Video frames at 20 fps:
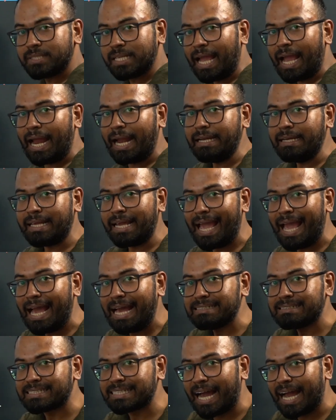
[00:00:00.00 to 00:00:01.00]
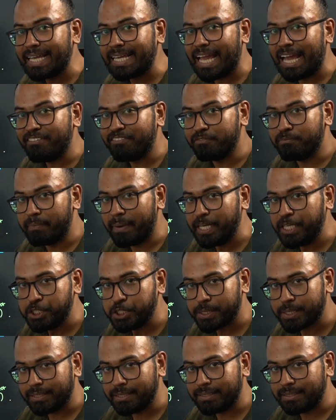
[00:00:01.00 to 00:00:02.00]
and as I have
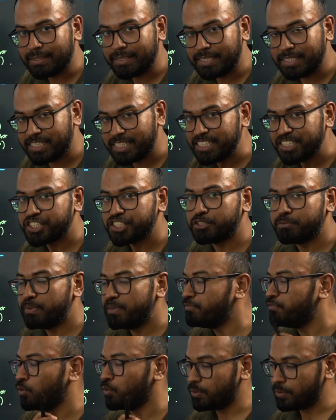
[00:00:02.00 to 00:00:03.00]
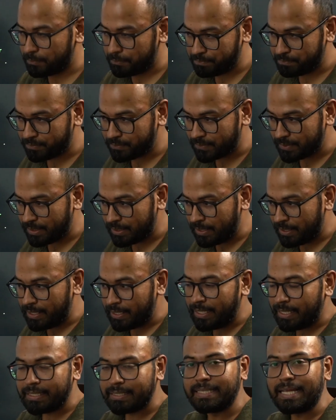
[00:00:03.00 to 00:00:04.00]
mentioned just before,
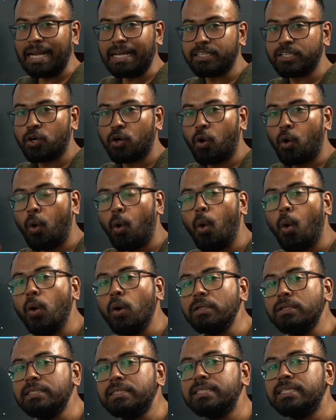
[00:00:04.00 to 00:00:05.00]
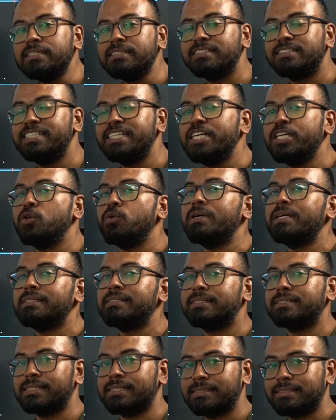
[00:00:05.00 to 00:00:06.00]
that all the
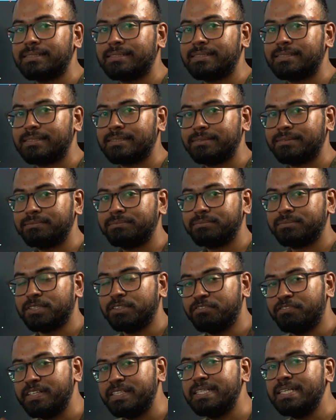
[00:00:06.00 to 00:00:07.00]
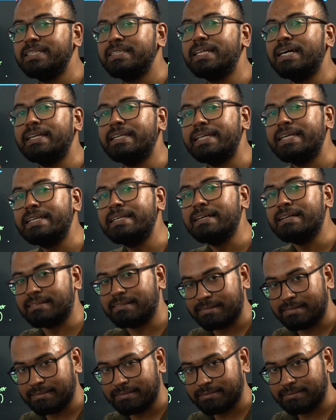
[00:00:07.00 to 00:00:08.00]
sequences within the
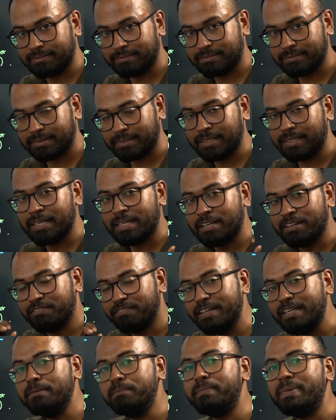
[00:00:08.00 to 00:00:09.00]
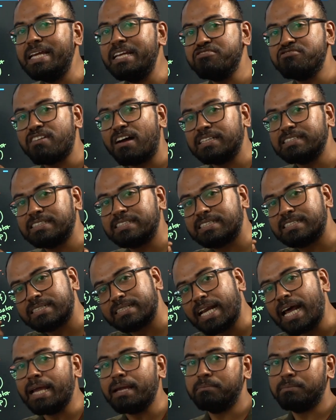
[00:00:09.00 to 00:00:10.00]
leader will be
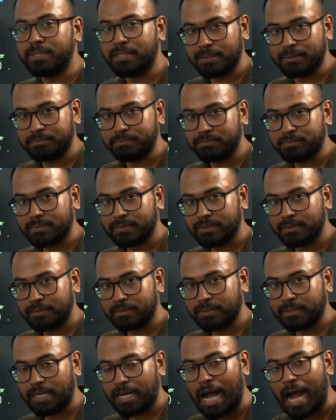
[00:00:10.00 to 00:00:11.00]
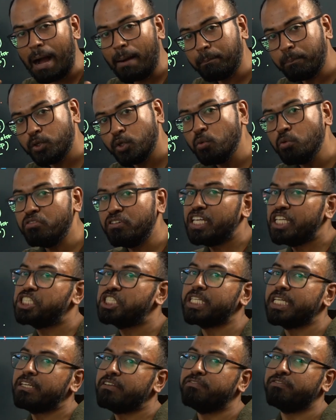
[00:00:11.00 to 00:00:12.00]
transcribed up to
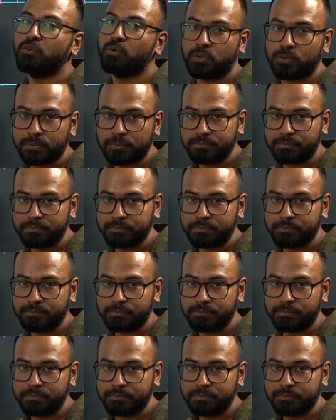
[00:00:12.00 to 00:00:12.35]
region 4.